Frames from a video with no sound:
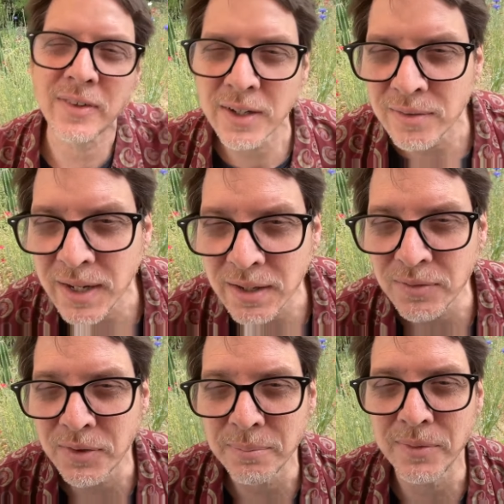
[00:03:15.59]
I don't have
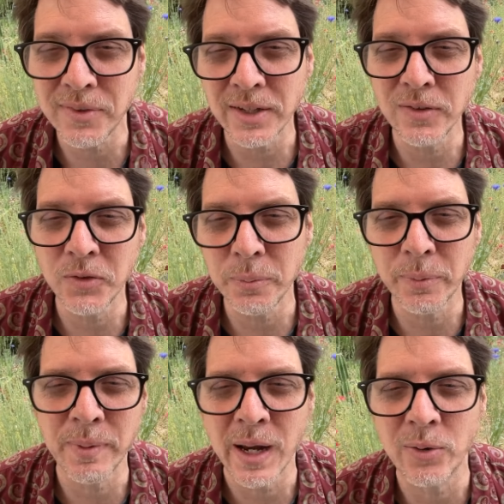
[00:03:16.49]
some Zen
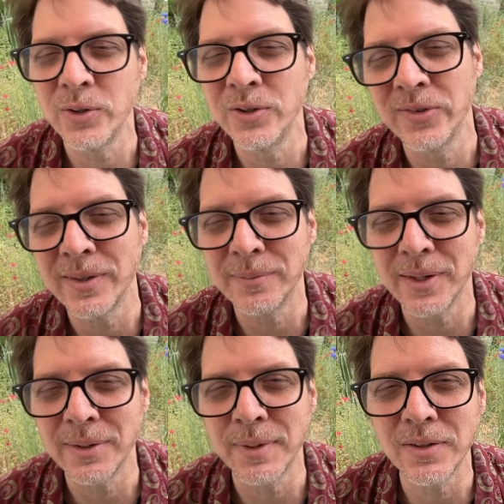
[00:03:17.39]
superpowers
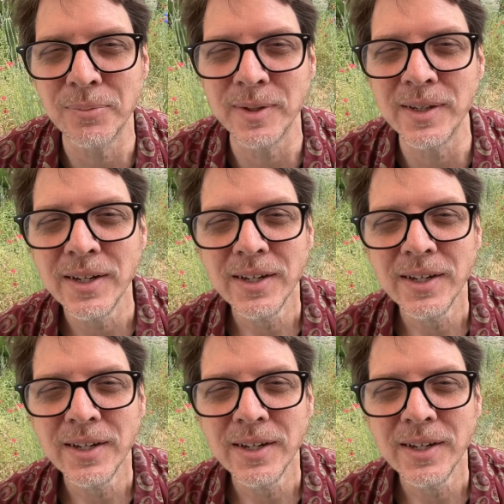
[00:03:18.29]
that makes me,